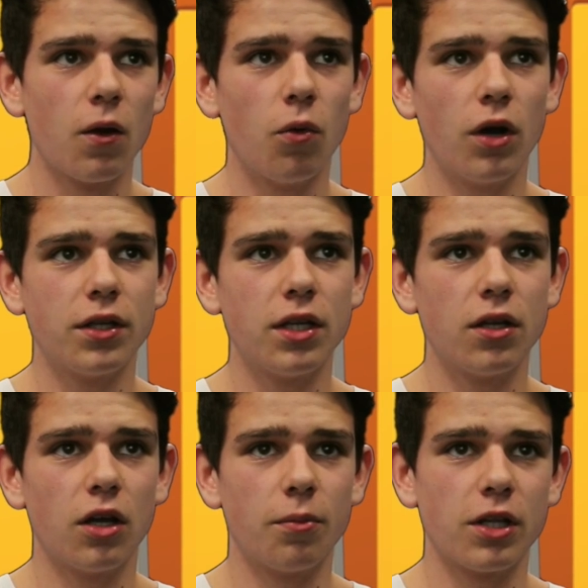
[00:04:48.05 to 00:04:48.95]
What I
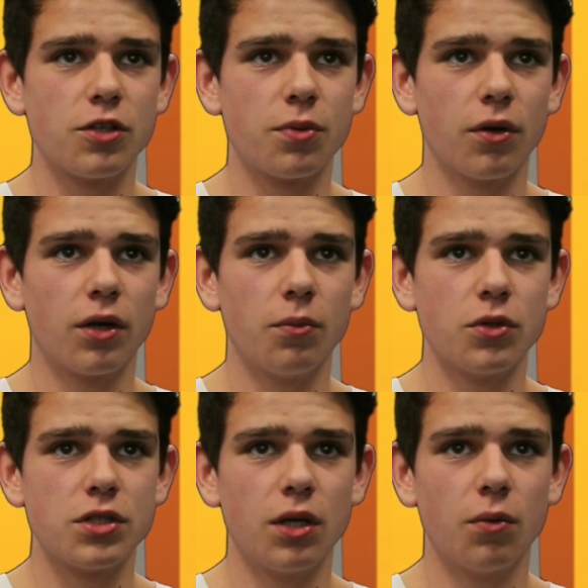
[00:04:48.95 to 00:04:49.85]
did learn about this program
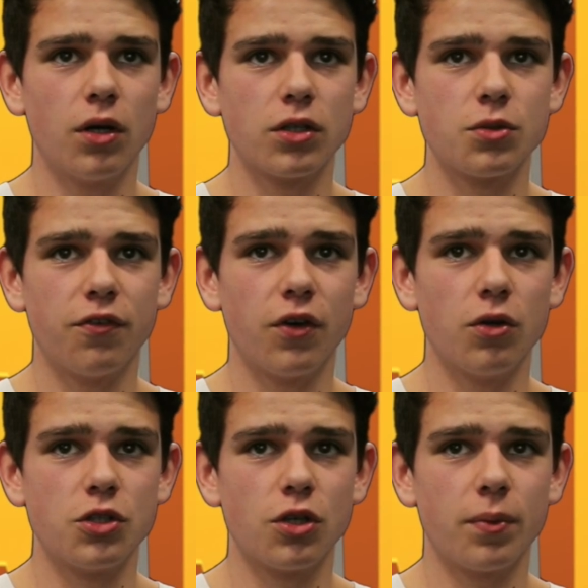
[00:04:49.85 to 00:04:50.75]
was it works with
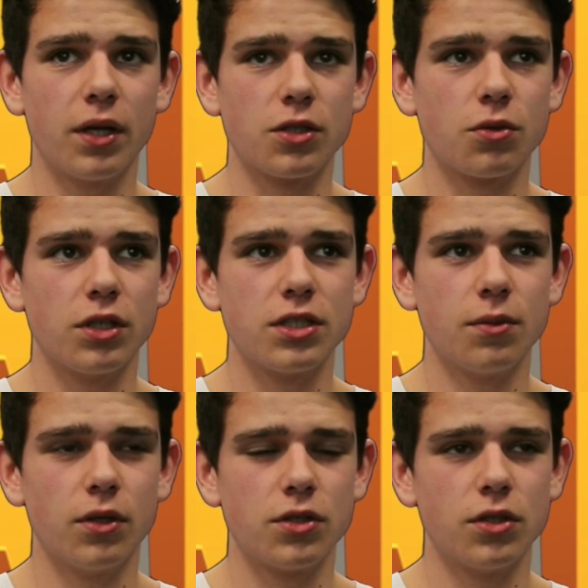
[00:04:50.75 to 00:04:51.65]
Photoshop and is quite
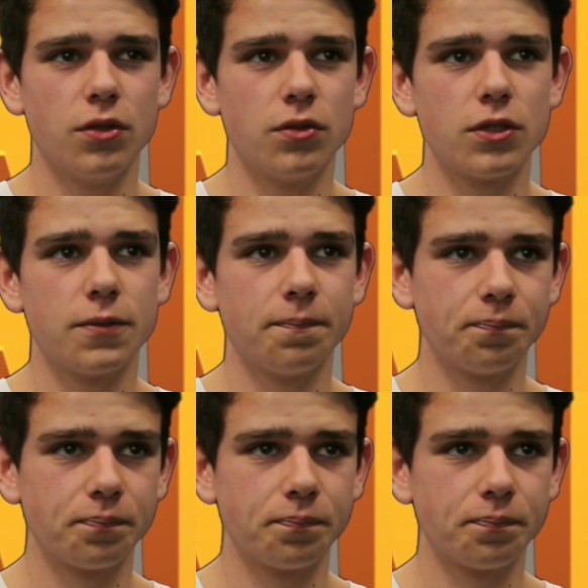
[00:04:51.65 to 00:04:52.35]
similar to use.